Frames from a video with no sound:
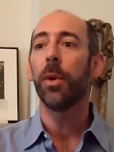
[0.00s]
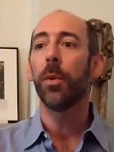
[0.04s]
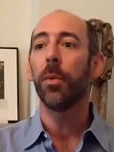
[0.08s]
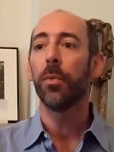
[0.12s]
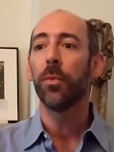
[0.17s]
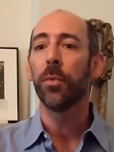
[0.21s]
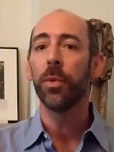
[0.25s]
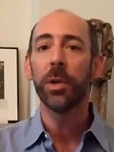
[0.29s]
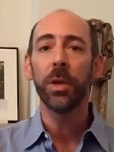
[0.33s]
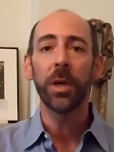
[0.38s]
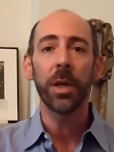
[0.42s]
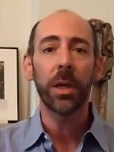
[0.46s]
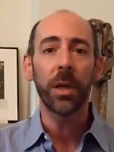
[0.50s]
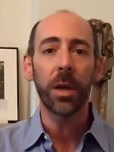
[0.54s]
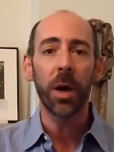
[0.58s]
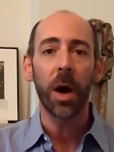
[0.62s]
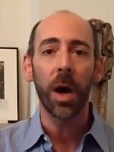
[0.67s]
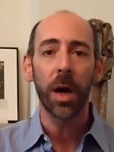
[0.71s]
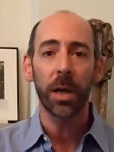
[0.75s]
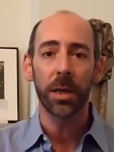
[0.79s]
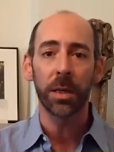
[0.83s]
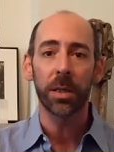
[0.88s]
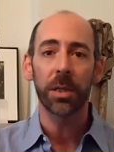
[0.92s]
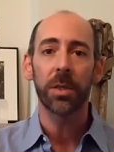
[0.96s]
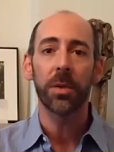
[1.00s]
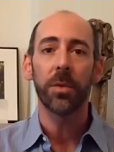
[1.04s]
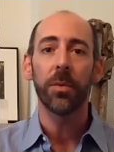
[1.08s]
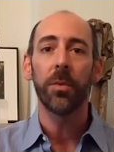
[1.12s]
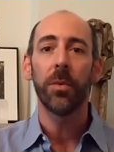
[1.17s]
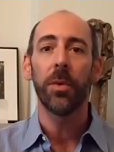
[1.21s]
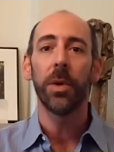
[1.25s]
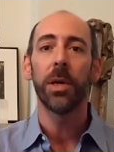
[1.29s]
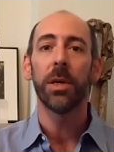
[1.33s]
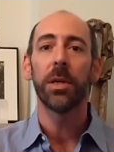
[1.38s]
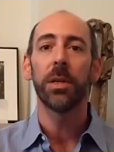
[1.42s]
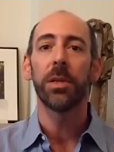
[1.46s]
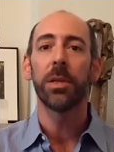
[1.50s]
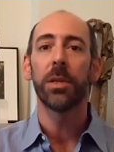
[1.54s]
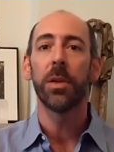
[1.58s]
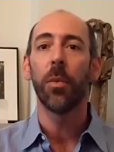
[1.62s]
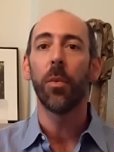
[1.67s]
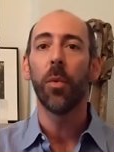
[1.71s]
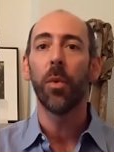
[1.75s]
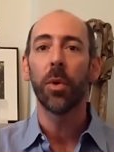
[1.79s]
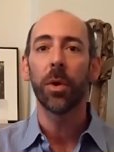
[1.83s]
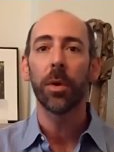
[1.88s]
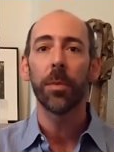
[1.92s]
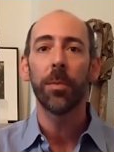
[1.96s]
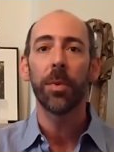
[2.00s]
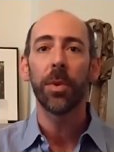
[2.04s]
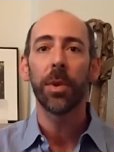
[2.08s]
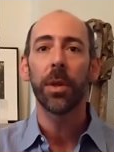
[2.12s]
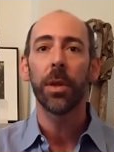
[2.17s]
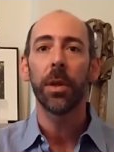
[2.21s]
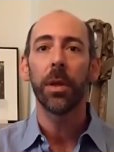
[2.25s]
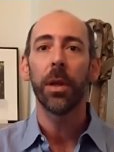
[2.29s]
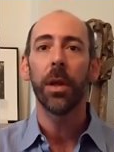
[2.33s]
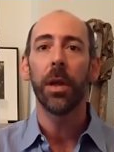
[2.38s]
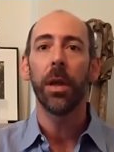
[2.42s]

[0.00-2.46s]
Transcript: What really caught us was the warmth